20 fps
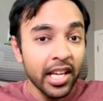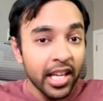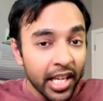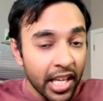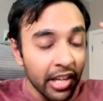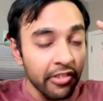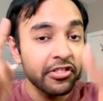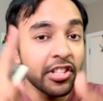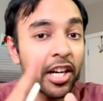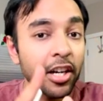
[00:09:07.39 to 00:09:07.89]

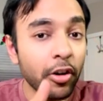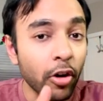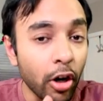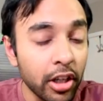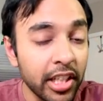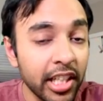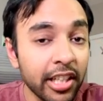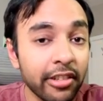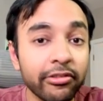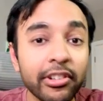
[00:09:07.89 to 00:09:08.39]
If they are
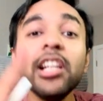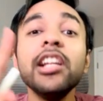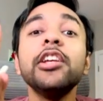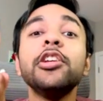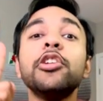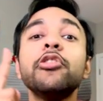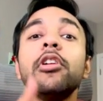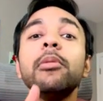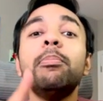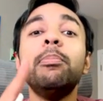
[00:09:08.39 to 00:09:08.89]
not equal,
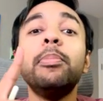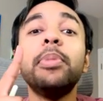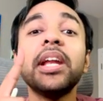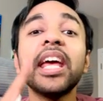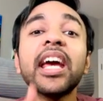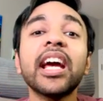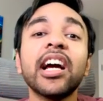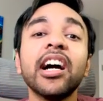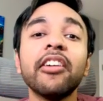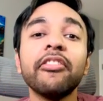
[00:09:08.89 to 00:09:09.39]
you will
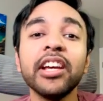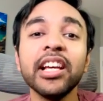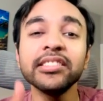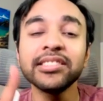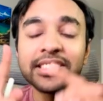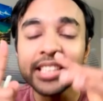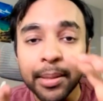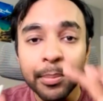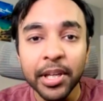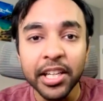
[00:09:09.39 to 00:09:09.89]
break away
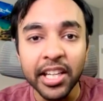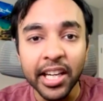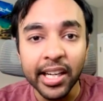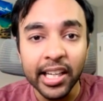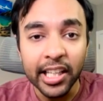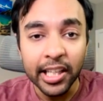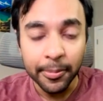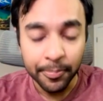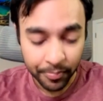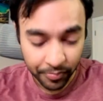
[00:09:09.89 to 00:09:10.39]

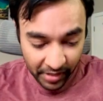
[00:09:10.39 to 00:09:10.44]
immediately.